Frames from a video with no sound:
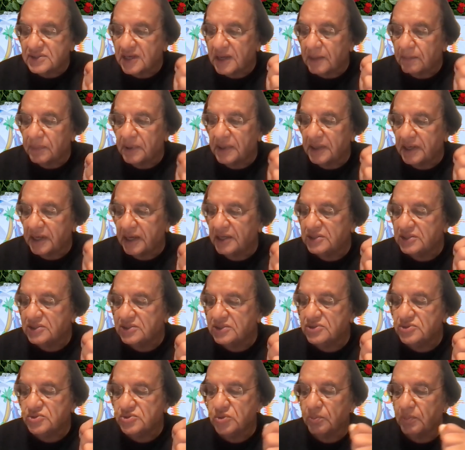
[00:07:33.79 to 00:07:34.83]

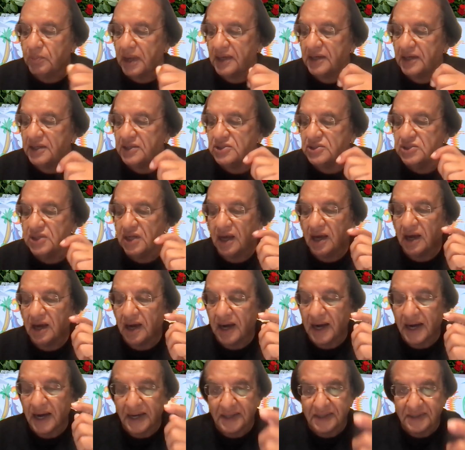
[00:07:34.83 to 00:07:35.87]
applications to manage
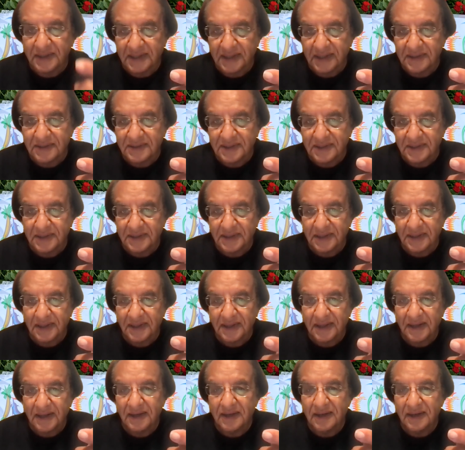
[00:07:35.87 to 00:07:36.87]
identity,